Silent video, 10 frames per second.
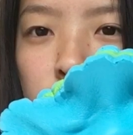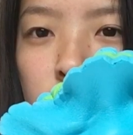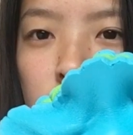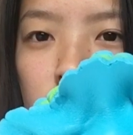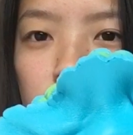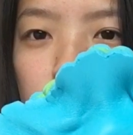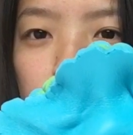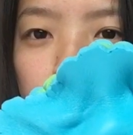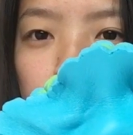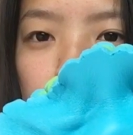
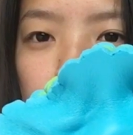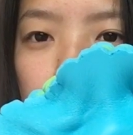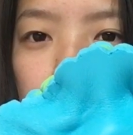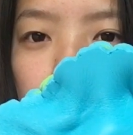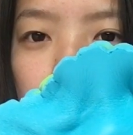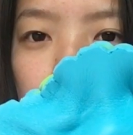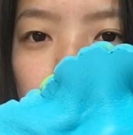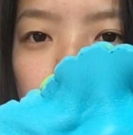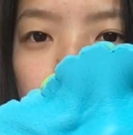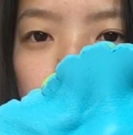
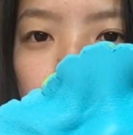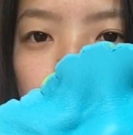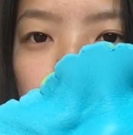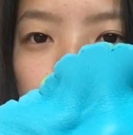Nobody speaks.